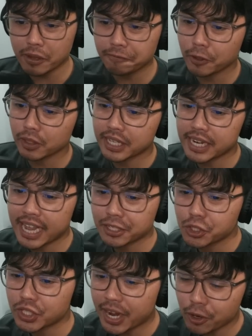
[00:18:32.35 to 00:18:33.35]
If your leader has
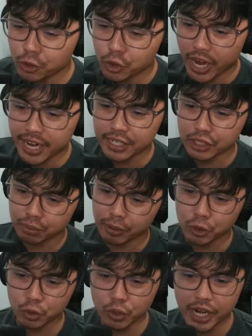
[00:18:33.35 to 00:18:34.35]
Shadow Dragon
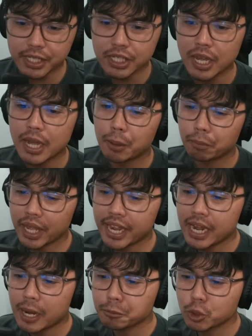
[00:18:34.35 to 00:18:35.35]
special traits,
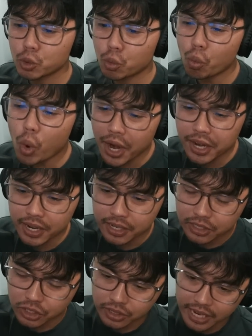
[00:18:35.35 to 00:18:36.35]
play up to 1
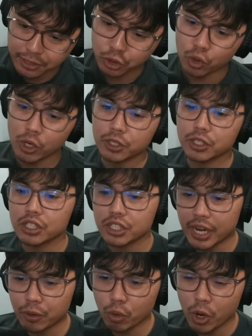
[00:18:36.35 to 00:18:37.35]
Natron
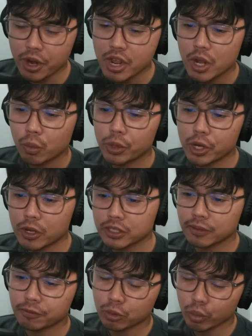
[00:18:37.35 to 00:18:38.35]
Shenron with the cost
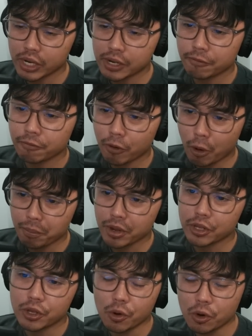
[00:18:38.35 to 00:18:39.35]
of 3 from
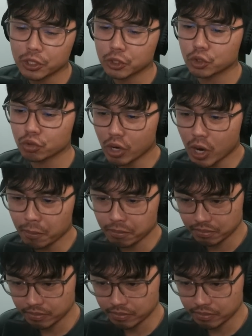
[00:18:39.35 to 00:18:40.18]
your drop.